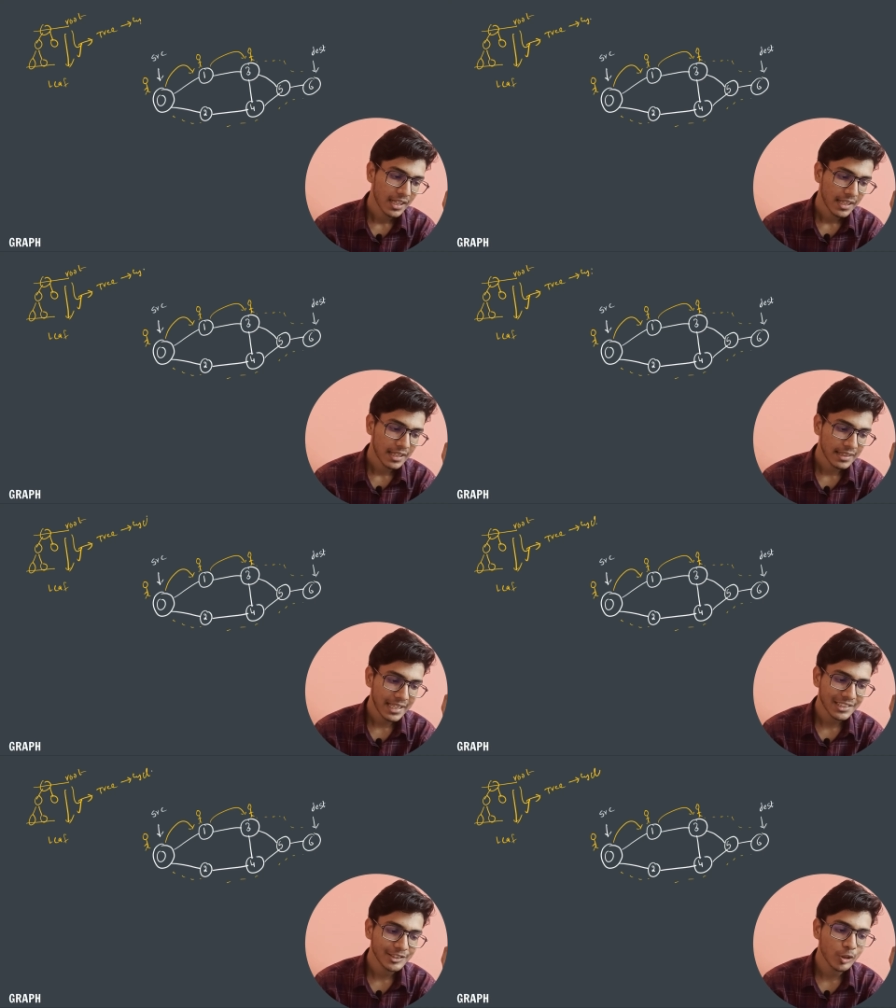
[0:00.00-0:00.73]

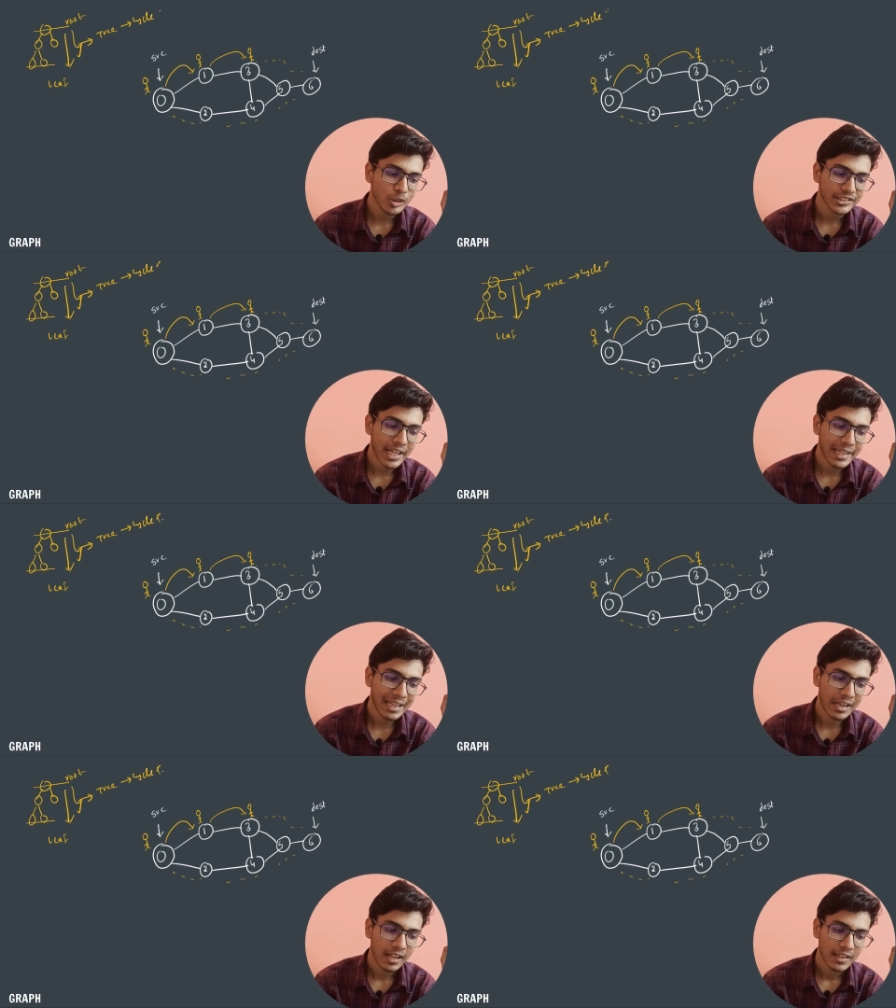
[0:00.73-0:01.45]
there is no
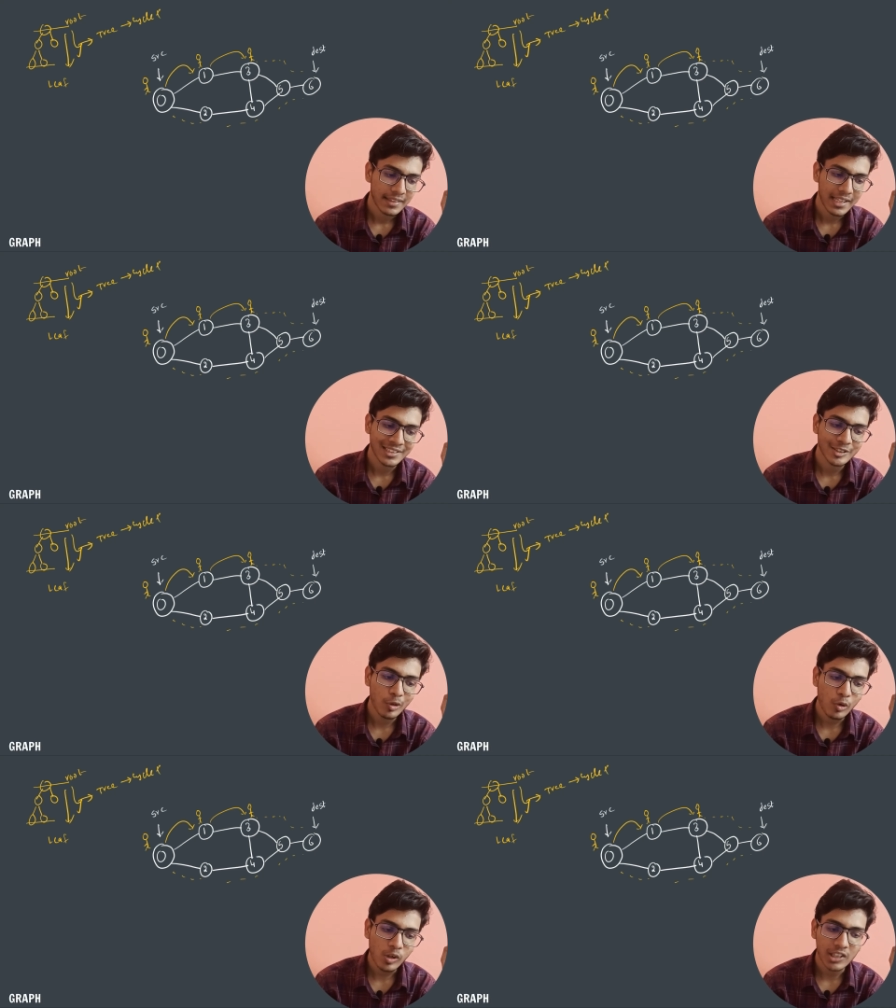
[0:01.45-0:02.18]
cycle, there is
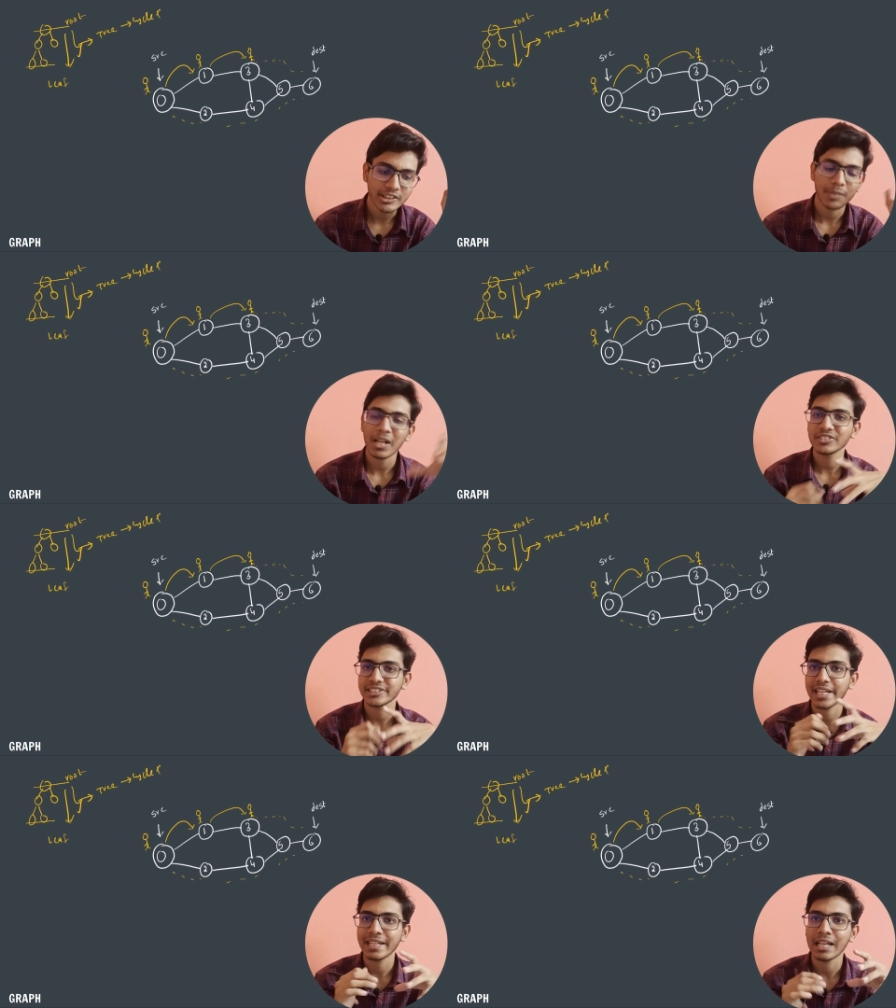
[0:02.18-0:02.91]
no concept as
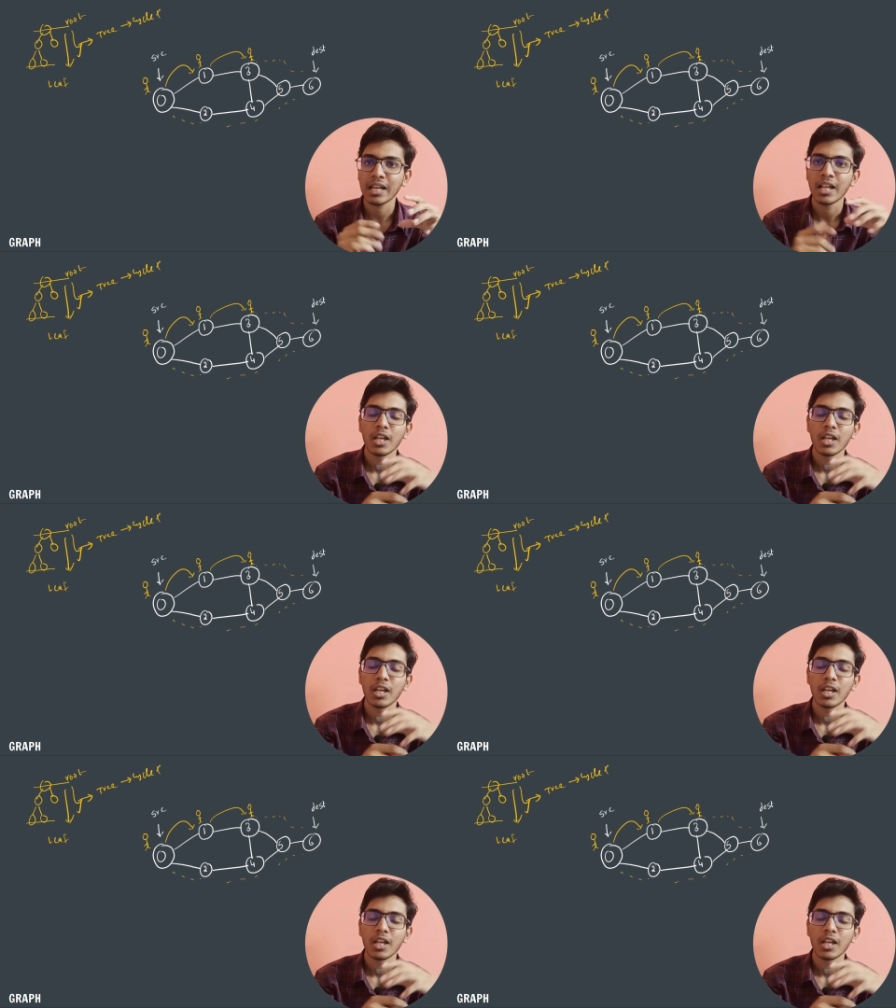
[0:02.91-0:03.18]
cycle.